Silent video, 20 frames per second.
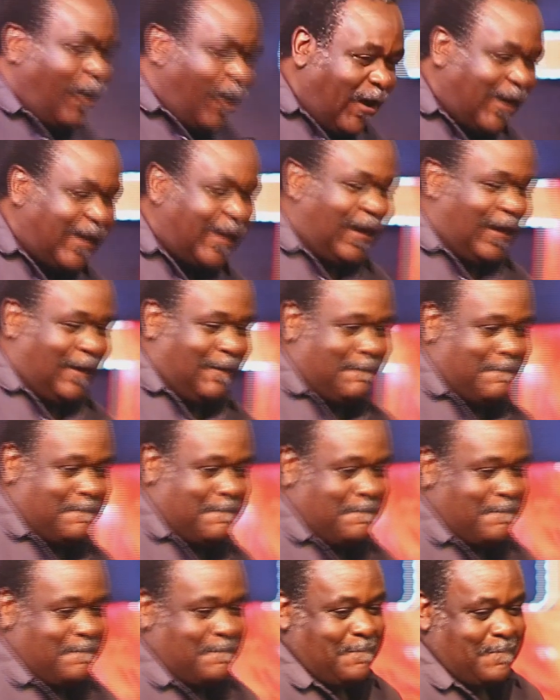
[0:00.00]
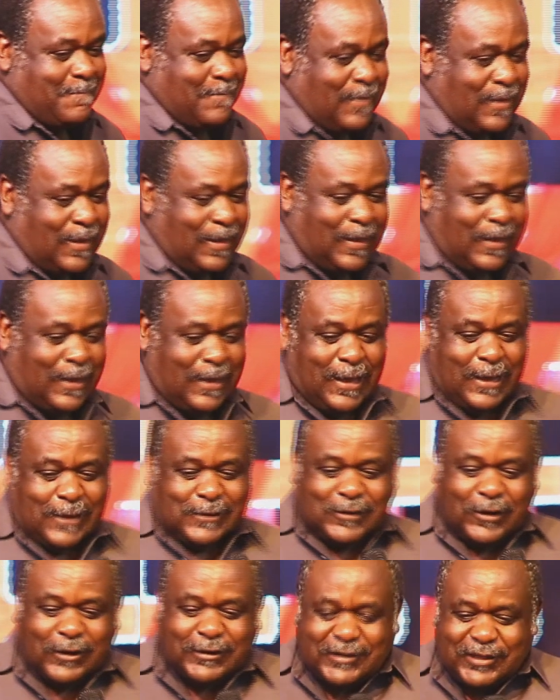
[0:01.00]
Okay,
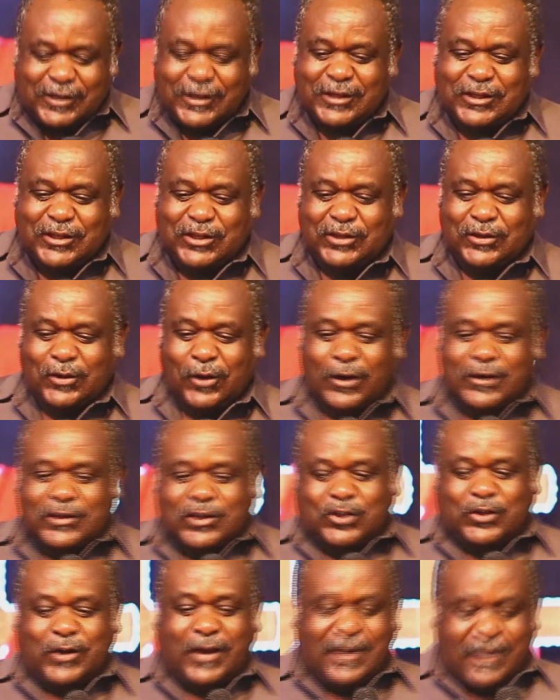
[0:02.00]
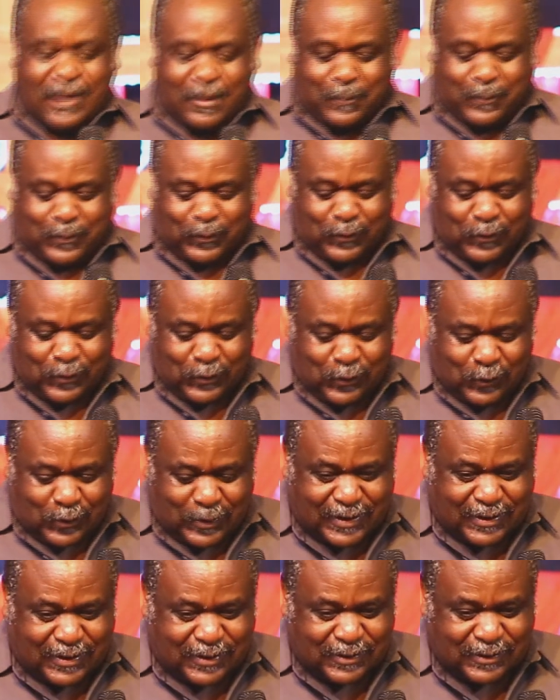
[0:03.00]
so teach or train up
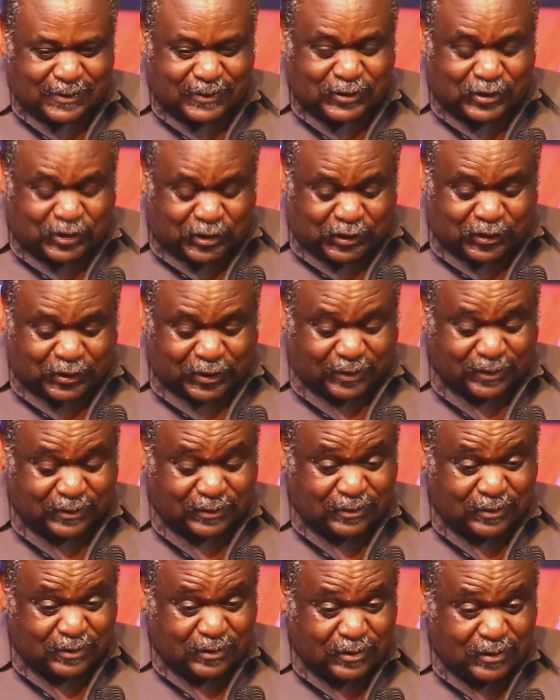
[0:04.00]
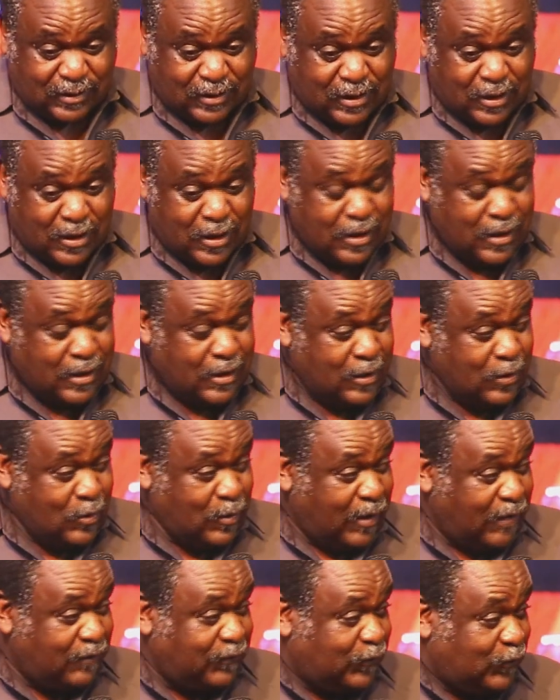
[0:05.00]
your children. You
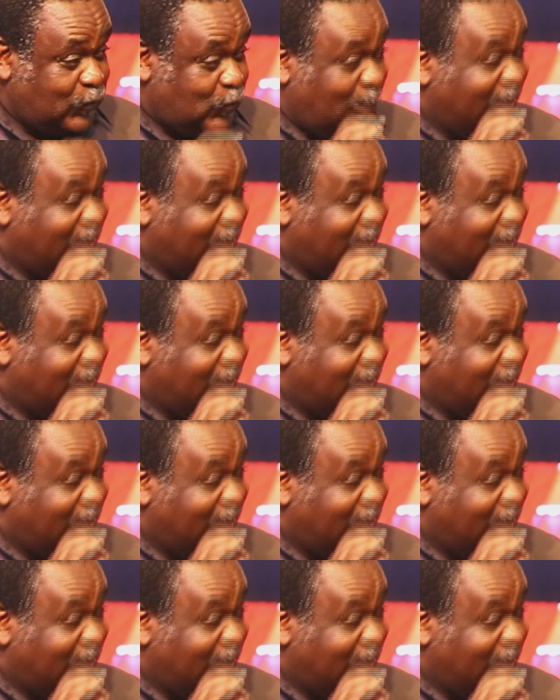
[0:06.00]
have to